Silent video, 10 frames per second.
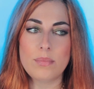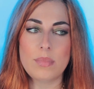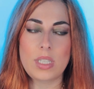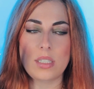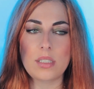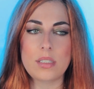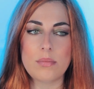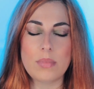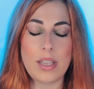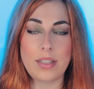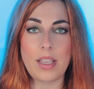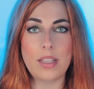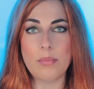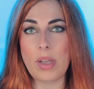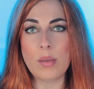This
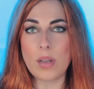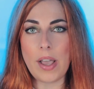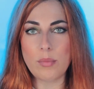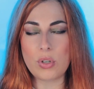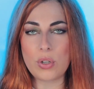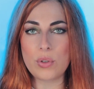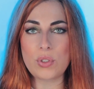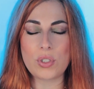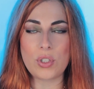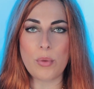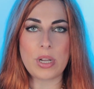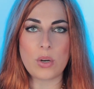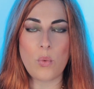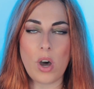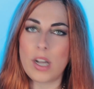and my eyebrows, no
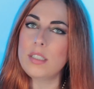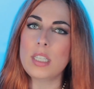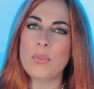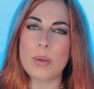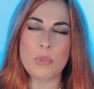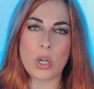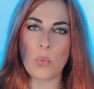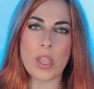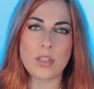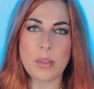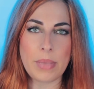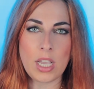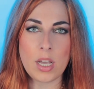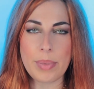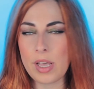matter what, if I'm not wearing the
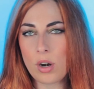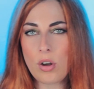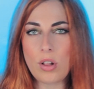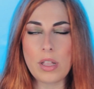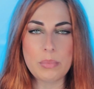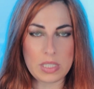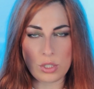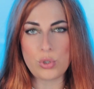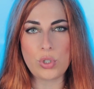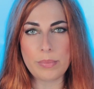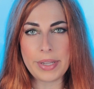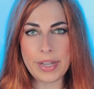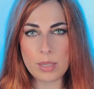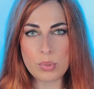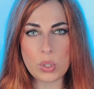makeup at all, I'm still doing my
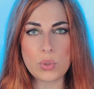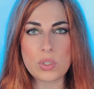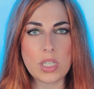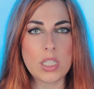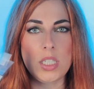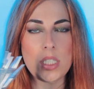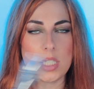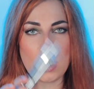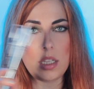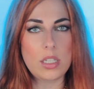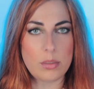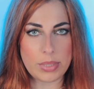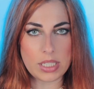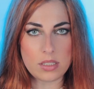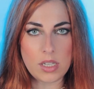eyebrows at least a little
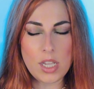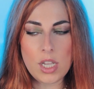bit.